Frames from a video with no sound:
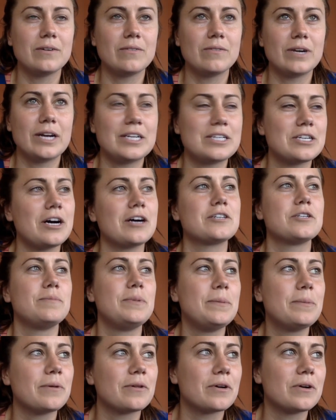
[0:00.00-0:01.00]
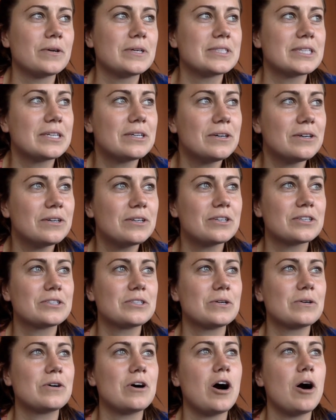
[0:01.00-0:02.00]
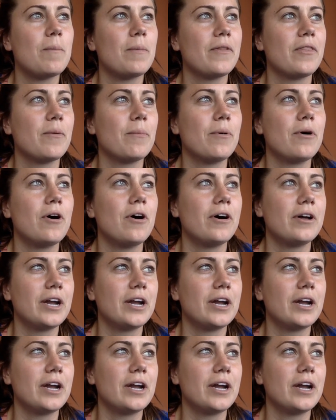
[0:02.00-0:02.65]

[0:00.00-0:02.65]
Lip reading: When I talk to people, they're always like, oh, you're so calm on the ball,